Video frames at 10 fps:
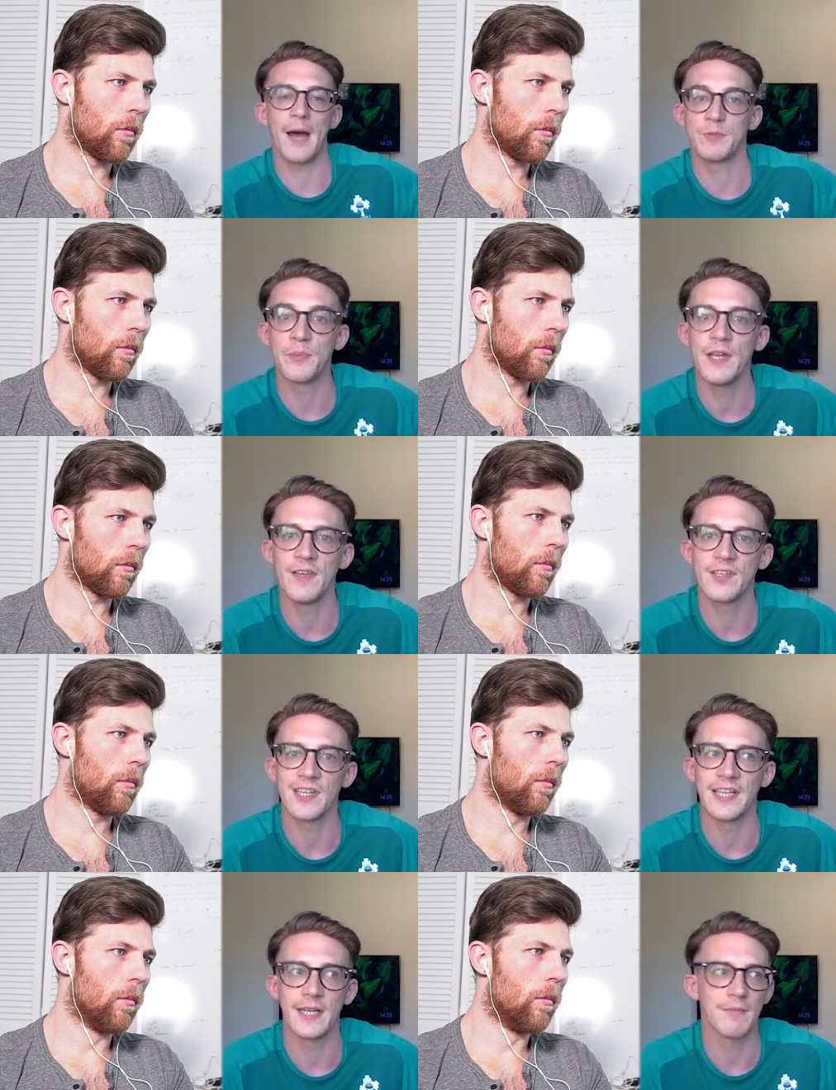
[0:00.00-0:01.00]
Speaker 1: previously.
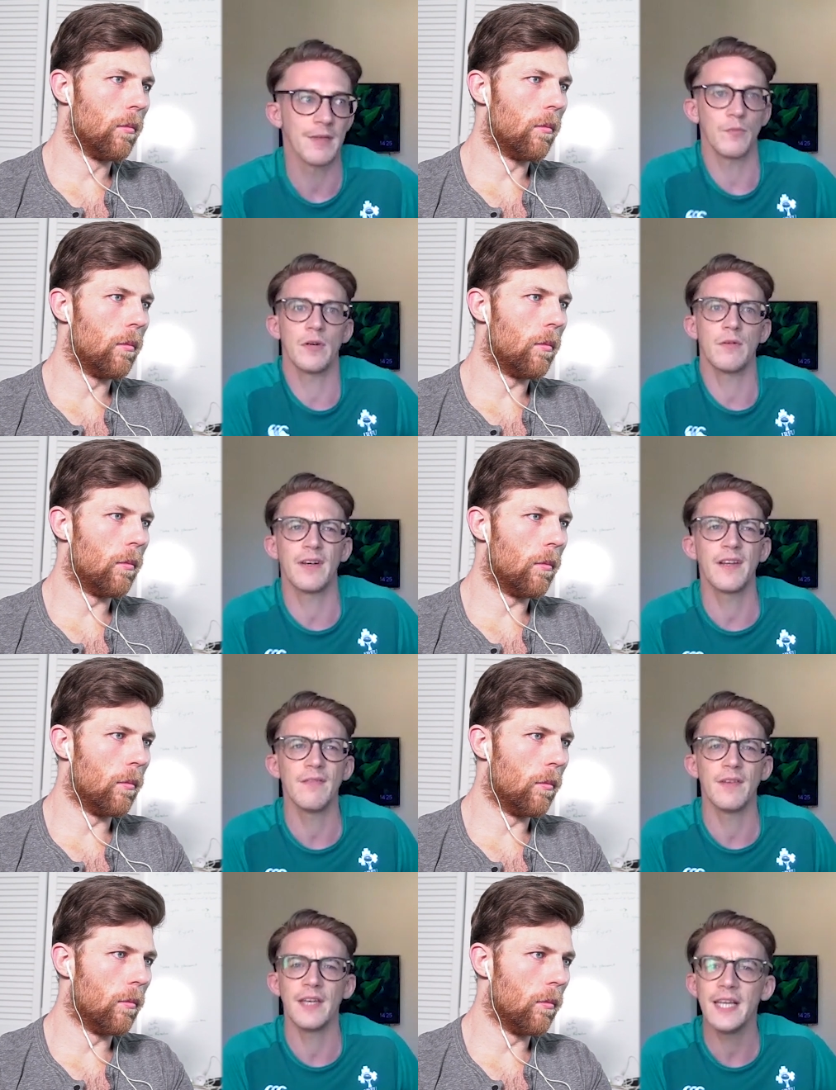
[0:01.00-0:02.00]
I'm like, well, I don't
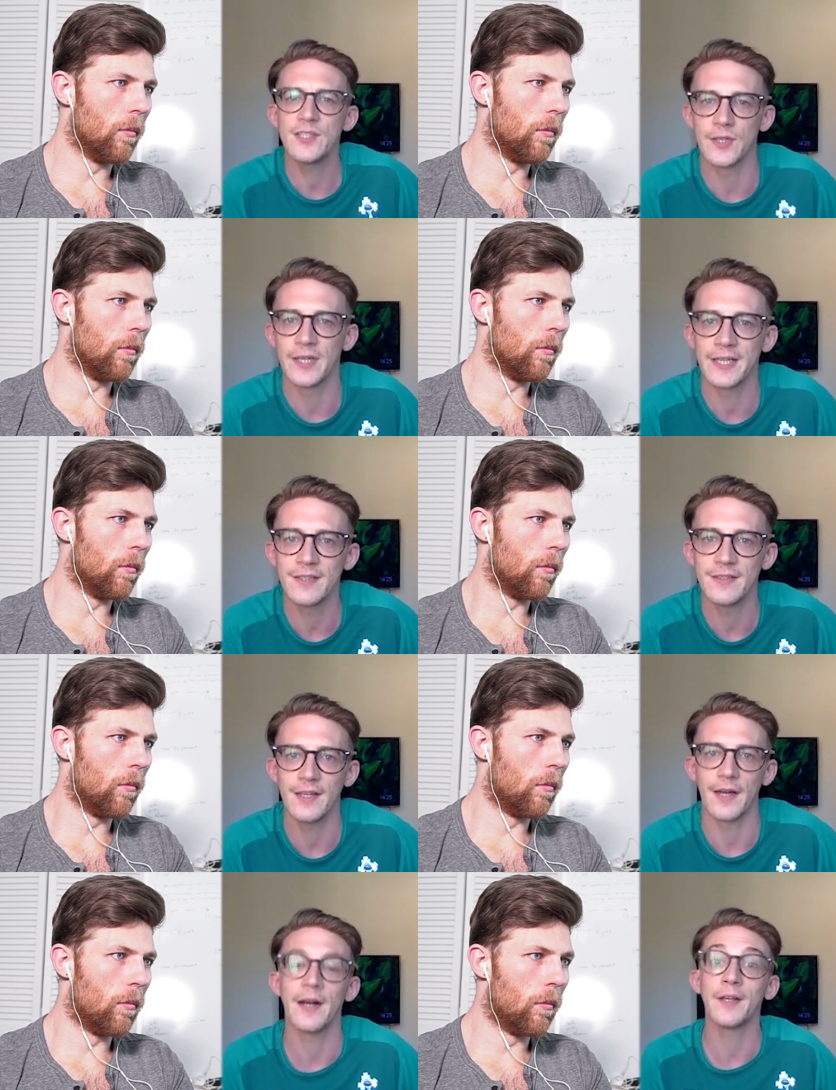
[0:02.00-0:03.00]
need to, I can, you
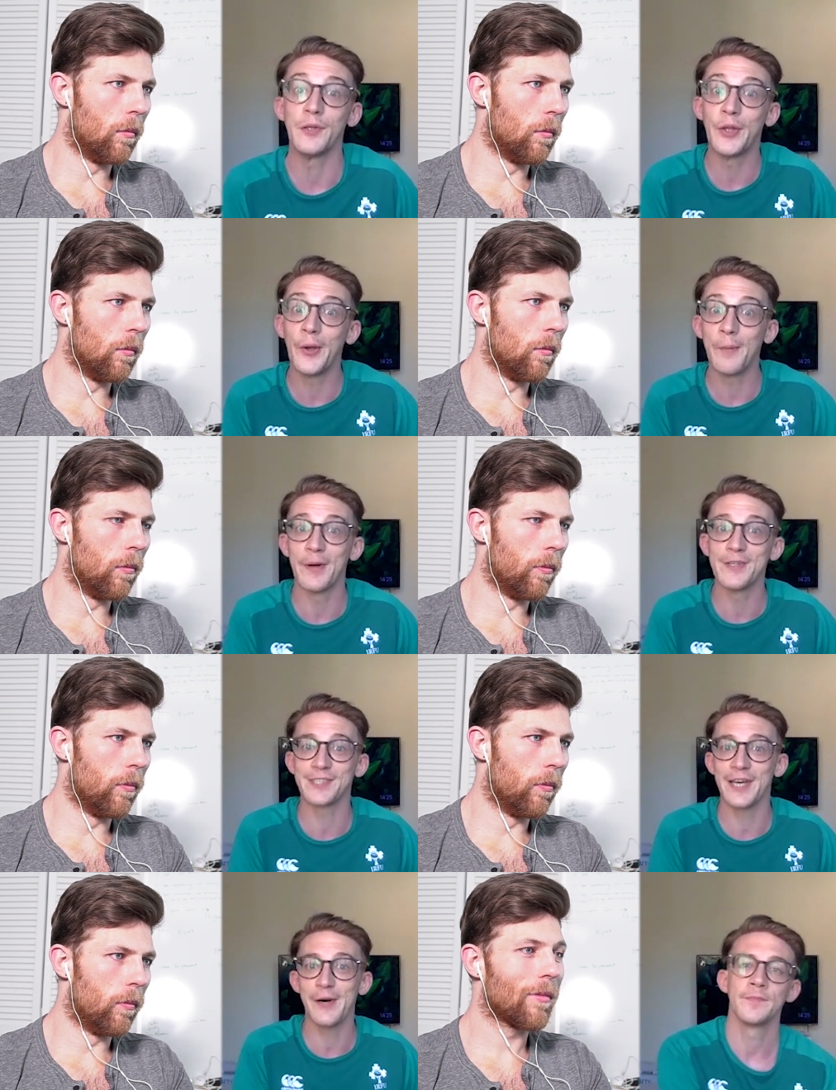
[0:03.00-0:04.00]
know,
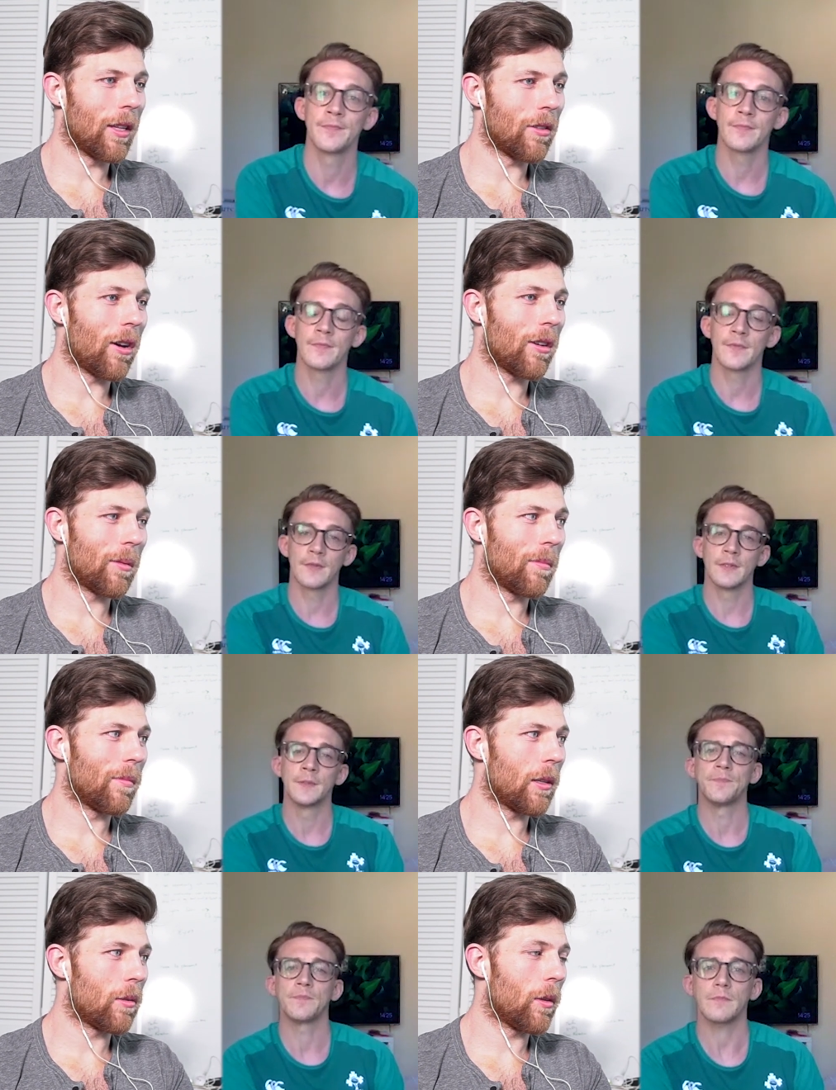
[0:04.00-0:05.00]
myself.
Speaker 2: That's awesome.
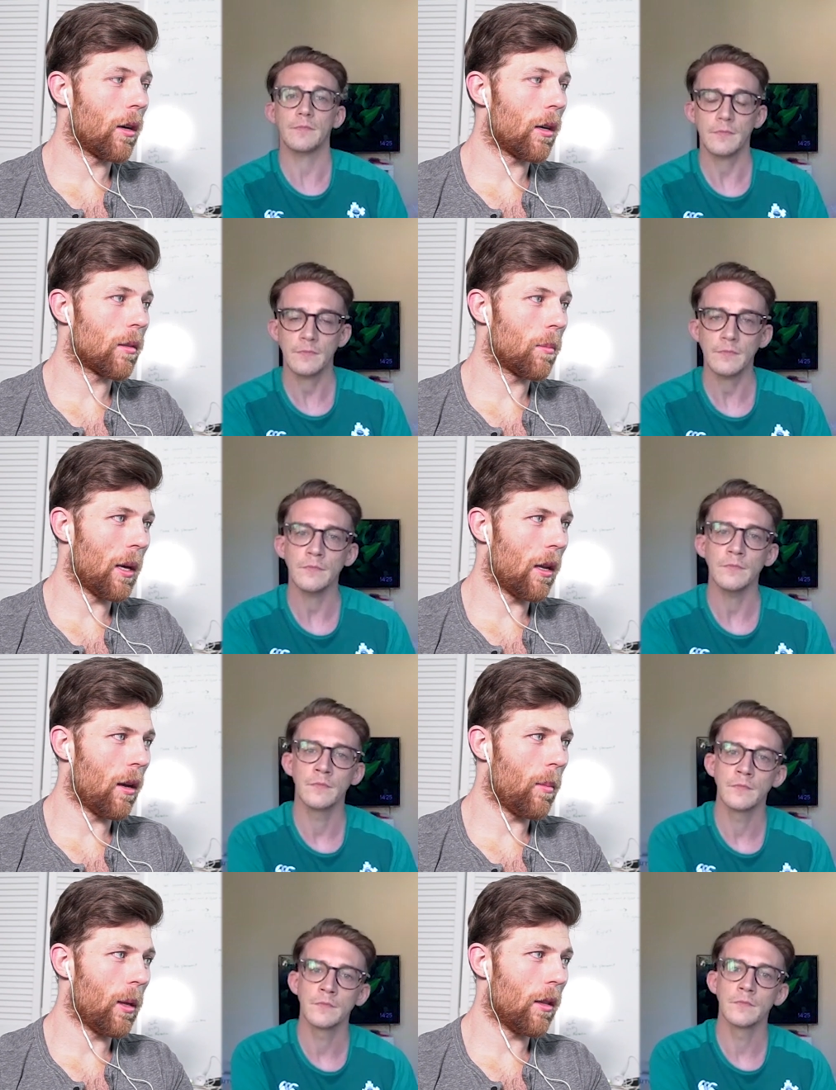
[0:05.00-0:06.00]
That's really awesome, man.
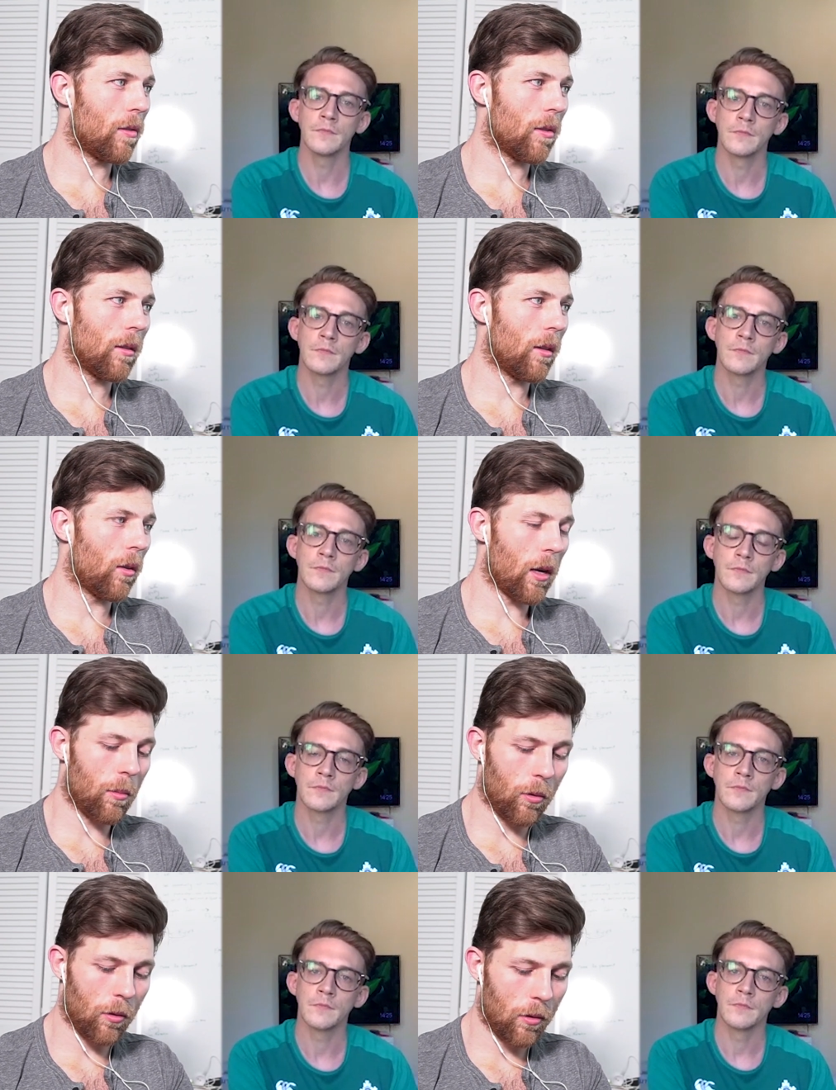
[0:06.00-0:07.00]
I mean, that's
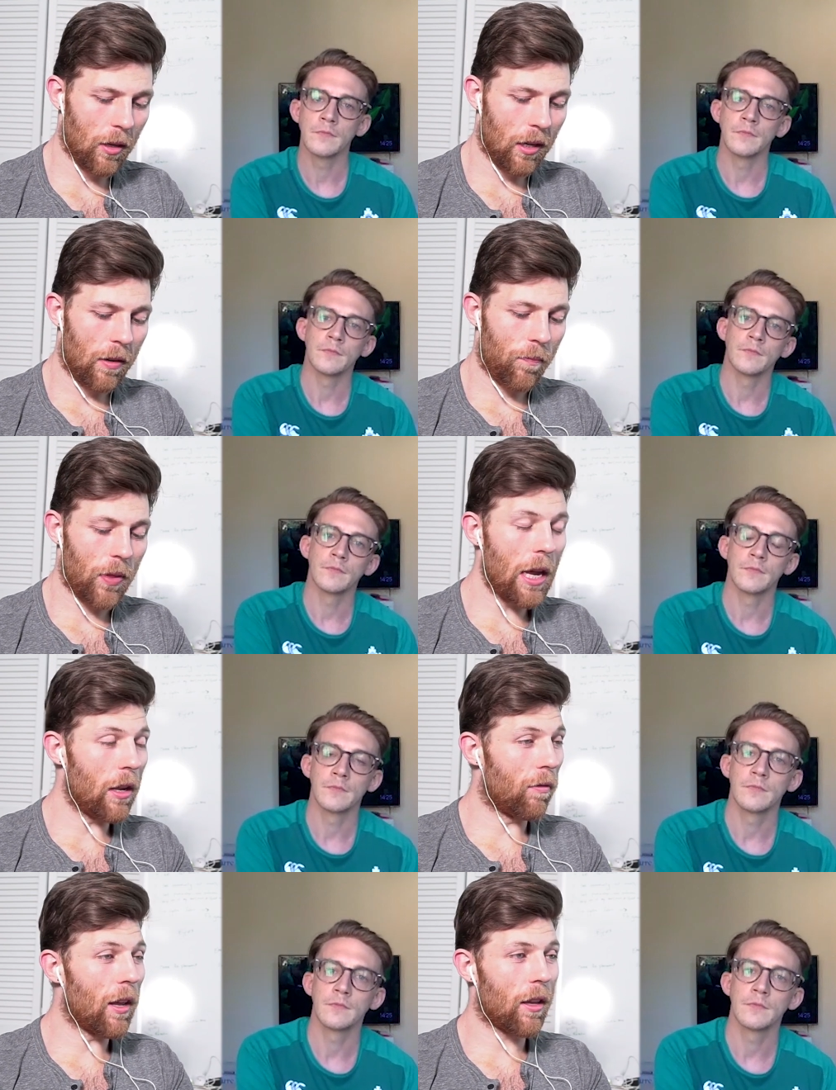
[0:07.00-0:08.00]
incredible that
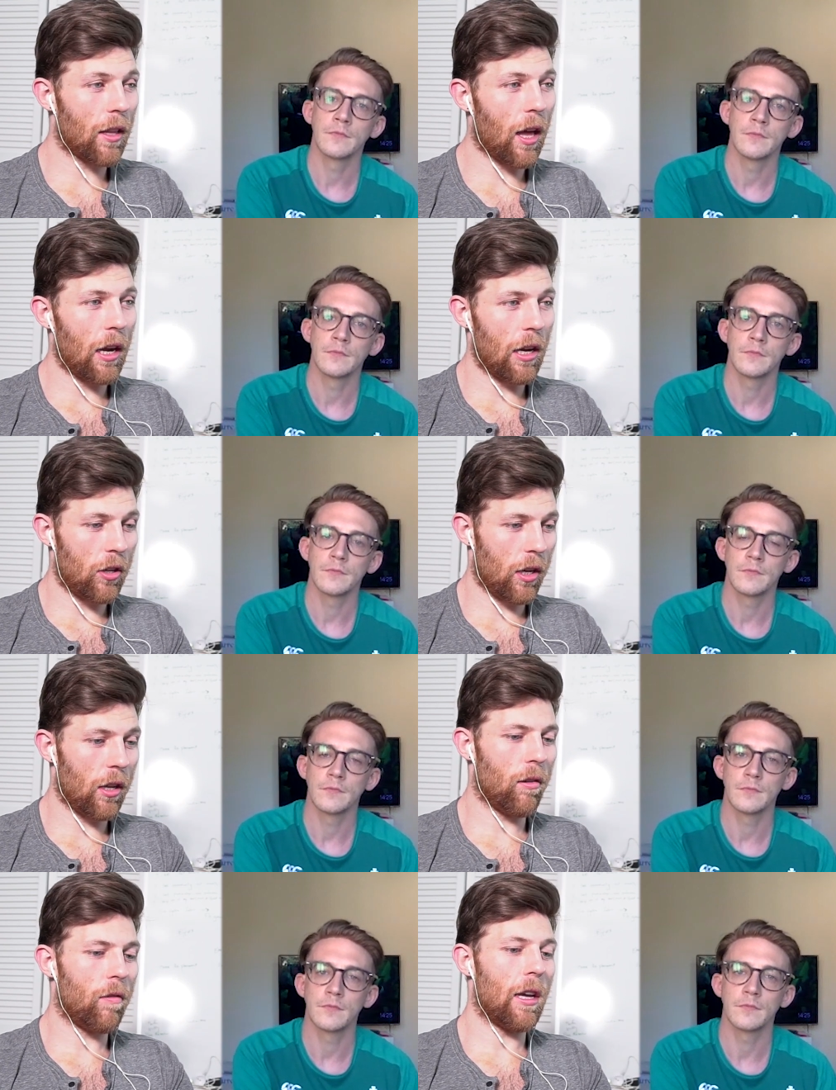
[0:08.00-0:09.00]
you've taken that
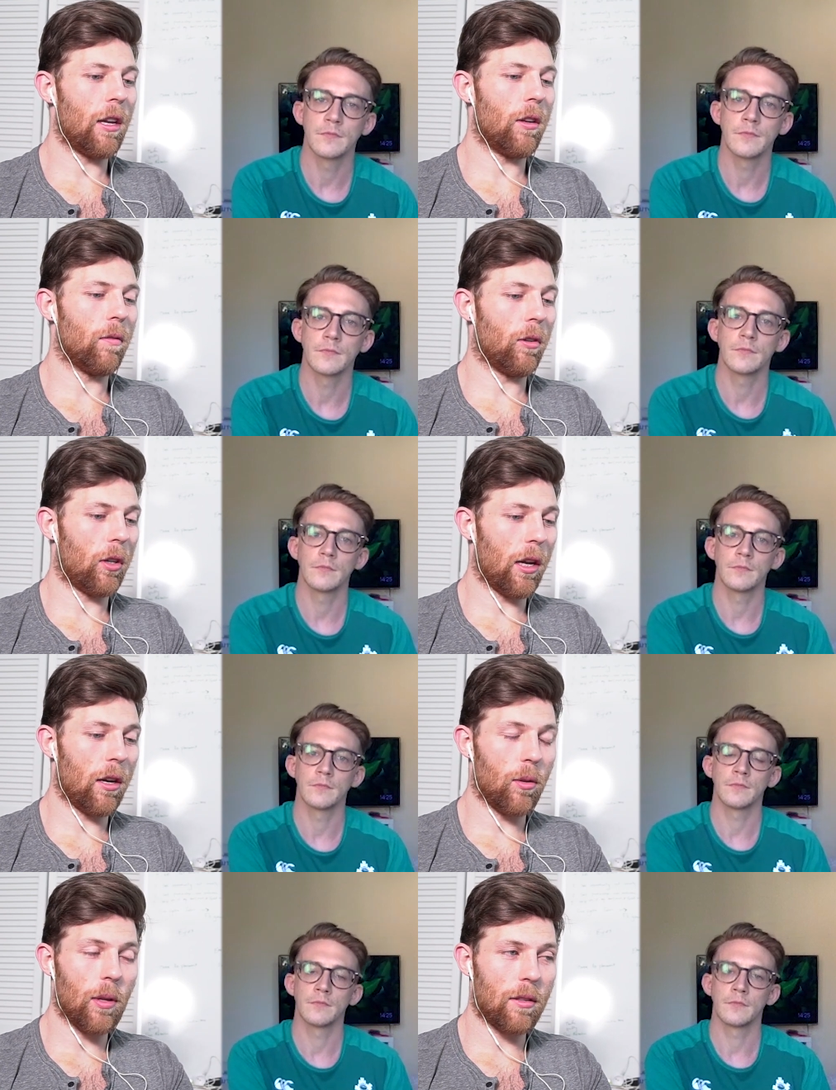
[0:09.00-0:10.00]
initiative and you learn how to
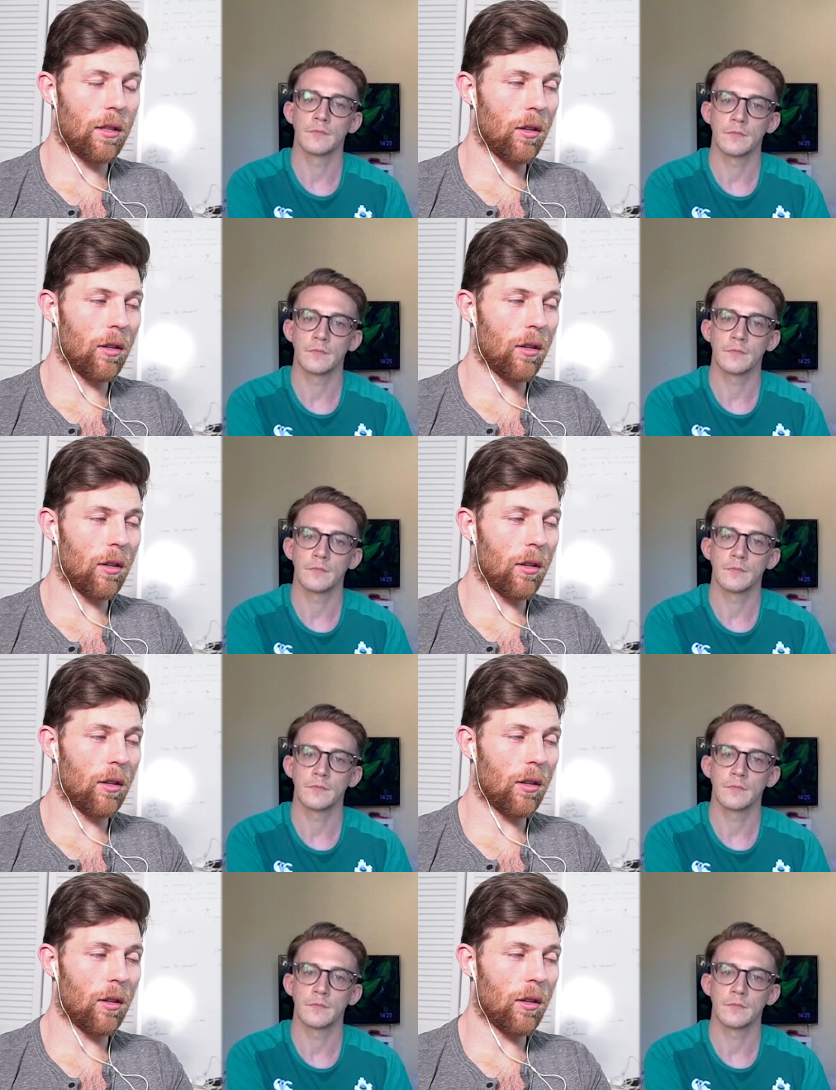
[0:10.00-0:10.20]
do that